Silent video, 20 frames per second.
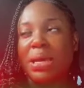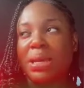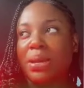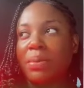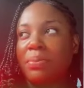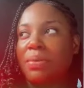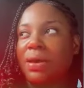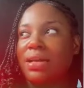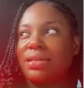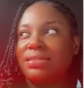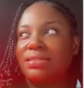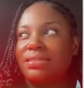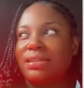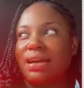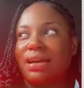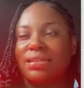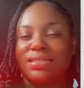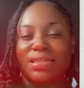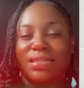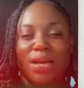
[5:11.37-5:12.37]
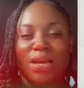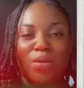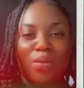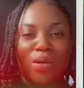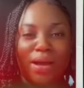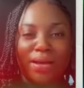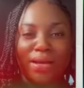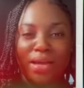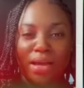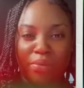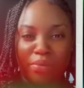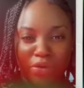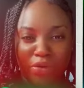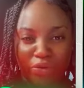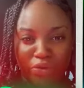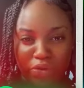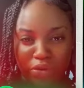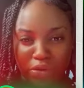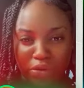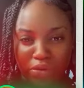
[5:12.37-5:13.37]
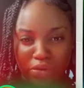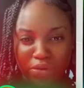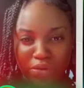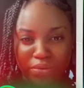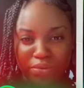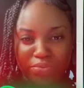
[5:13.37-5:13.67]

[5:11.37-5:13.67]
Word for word: The man start saying one near my front.